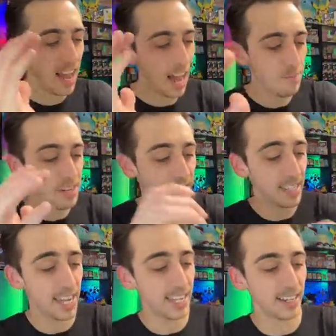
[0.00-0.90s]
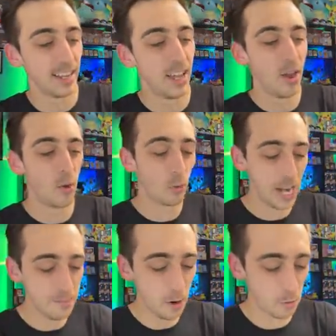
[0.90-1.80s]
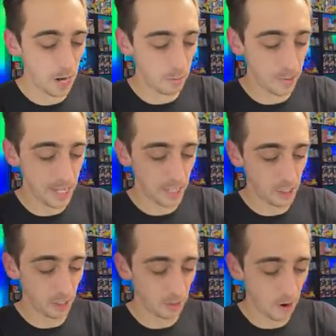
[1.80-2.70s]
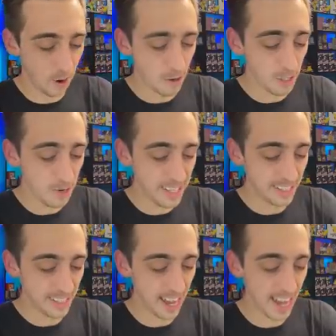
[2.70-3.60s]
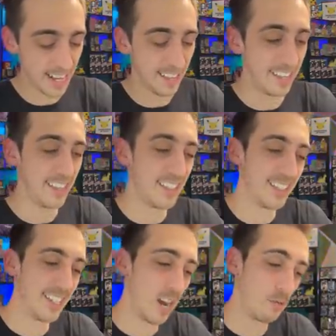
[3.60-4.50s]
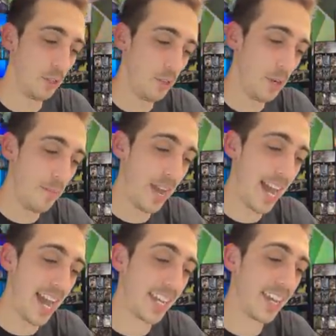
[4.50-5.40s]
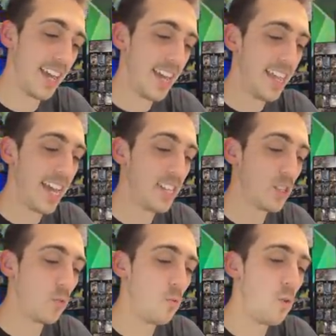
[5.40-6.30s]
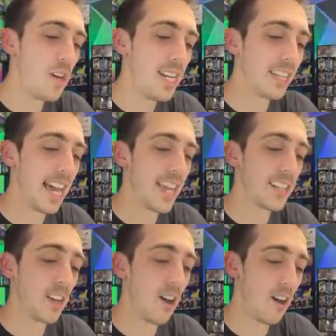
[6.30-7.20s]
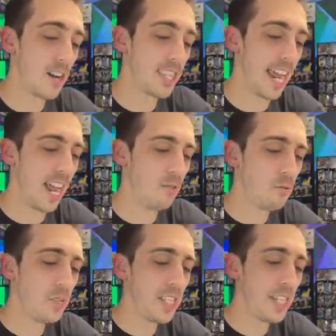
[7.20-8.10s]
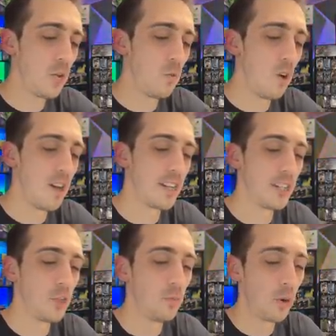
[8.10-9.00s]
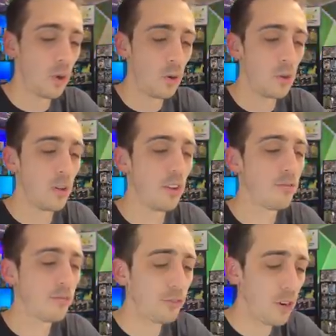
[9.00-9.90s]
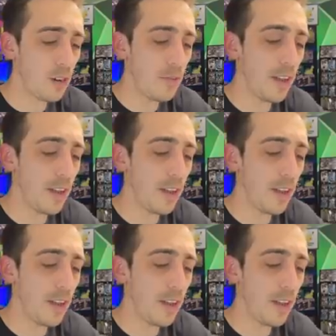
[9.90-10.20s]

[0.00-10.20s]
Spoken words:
I'm gonna say it. Rainbow Rare Pikachu, are you inside this Zarud pack? That is the one last card that I really want to pull from